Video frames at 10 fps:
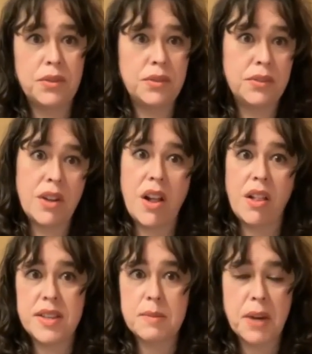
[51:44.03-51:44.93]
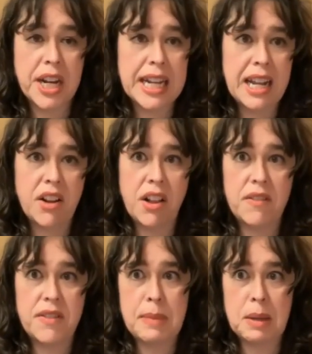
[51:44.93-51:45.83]
All of this marketing, all
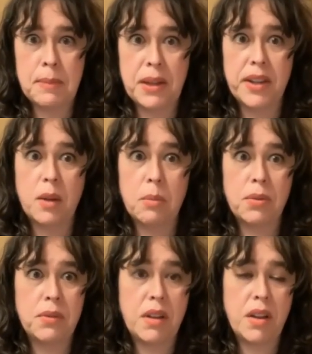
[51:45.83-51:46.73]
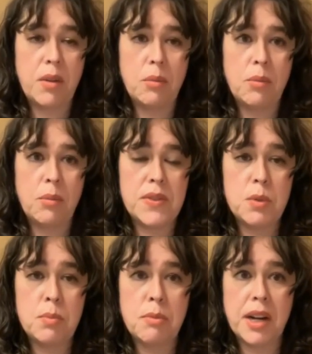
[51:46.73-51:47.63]
of this big buildup with
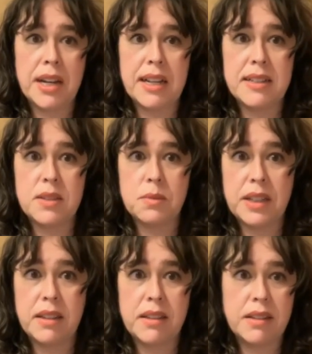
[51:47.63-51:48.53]
supermarkets, with,